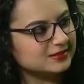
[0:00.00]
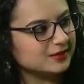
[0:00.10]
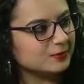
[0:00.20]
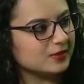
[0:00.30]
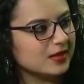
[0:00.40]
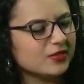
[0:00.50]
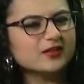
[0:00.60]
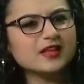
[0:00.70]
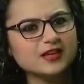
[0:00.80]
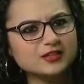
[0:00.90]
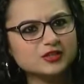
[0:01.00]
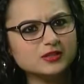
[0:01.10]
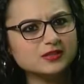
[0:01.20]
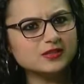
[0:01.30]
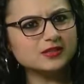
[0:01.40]
and I think the
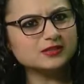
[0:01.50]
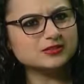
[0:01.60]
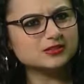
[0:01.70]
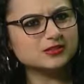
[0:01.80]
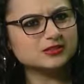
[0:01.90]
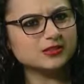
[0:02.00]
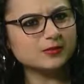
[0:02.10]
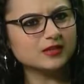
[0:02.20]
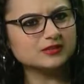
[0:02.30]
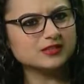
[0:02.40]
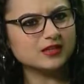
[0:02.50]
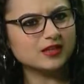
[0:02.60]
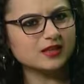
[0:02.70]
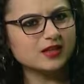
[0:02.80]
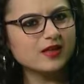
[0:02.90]
NHL did this or someone else did
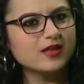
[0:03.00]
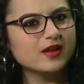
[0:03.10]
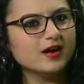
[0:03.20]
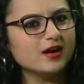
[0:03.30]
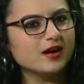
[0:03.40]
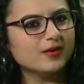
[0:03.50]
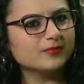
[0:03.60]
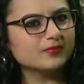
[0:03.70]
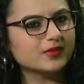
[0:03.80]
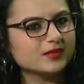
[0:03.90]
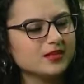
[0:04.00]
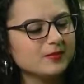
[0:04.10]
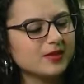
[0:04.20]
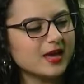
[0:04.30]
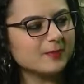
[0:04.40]
it.
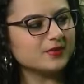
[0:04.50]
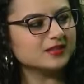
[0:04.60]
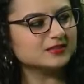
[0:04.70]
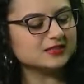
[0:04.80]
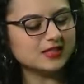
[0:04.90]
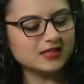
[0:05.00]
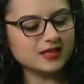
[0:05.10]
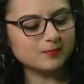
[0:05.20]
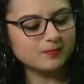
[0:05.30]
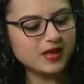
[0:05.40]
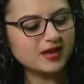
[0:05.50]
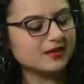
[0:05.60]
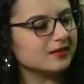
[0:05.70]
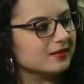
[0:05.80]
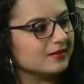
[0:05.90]
Team captains, and they
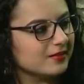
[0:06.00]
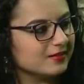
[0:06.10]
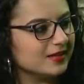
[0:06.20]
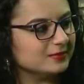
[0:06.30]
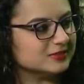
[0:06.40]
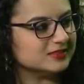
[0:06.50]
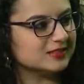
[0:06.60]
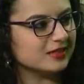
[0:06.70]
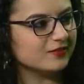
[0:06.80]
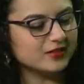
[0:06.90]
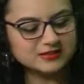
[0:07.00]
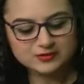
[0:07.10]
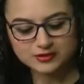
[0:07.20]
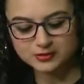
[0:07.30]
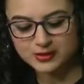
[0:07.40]
pick their teams instead of East
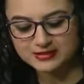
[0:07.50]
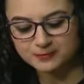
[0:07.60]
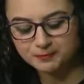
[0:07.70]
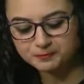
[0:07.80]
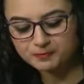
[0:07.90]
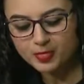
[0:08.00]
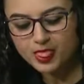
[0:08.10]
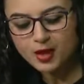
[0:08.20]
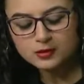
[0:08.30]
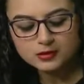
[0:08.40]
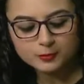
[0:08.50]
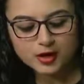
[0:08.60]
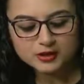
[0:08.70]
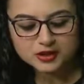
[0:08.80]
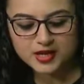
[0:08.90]
versus West.
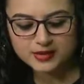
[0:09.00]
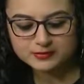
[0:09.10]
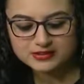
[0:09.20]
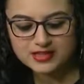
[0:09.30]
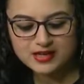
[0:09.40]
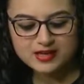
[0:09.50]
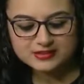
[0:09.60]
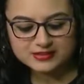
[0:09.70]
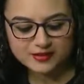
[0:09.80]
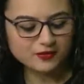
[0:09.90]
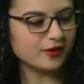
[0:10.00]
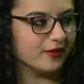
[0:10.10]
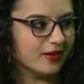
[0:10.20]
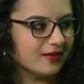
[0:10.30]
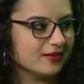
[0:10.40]
LeBron James, Steph Curry.